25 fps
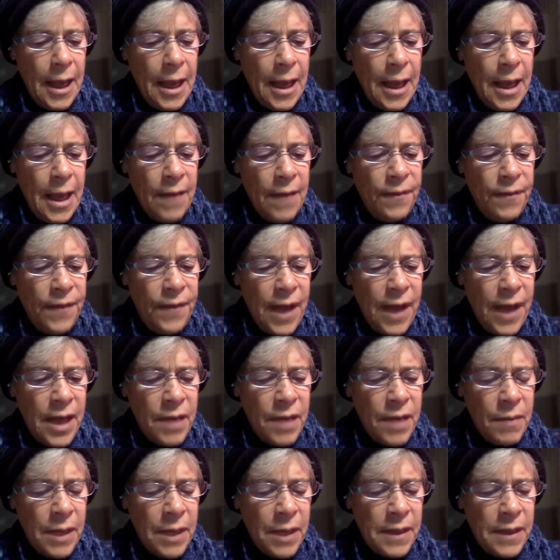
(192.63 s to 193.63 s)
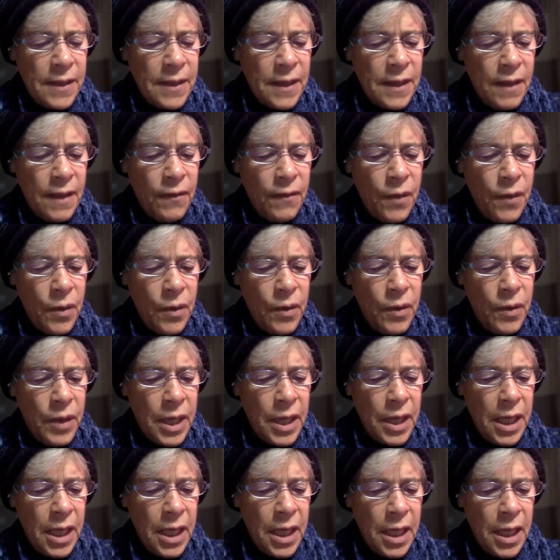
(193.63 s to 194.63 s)
and find myself
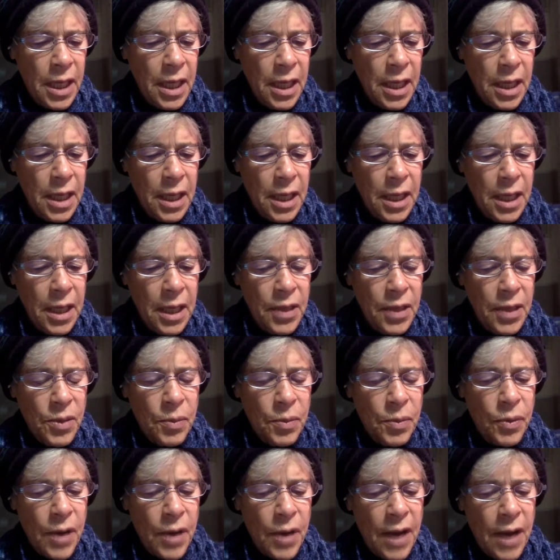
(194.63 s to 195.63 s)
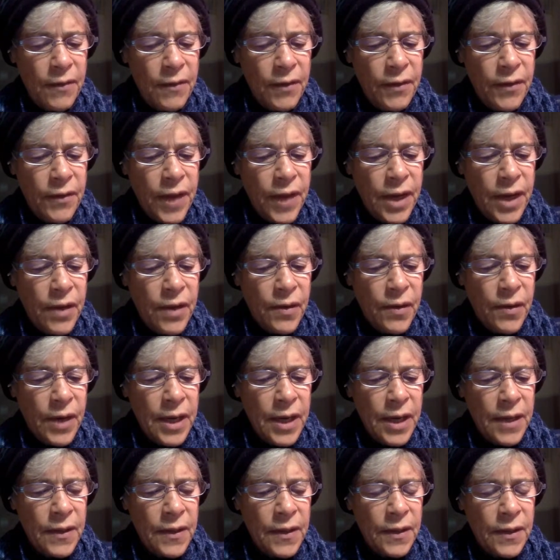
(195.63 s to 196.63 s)
wholly deprived of thy
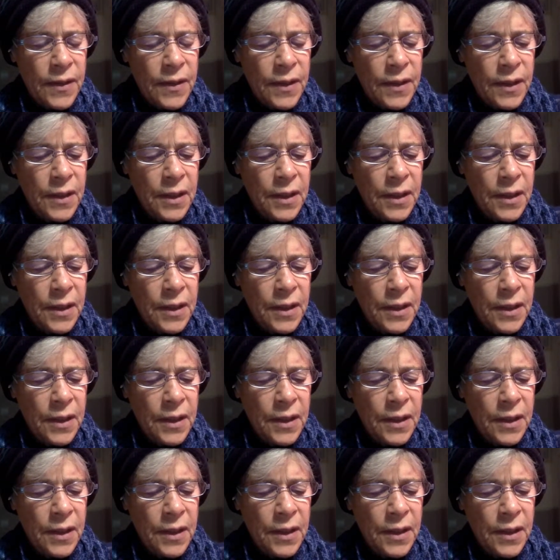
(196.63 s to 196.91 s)
grace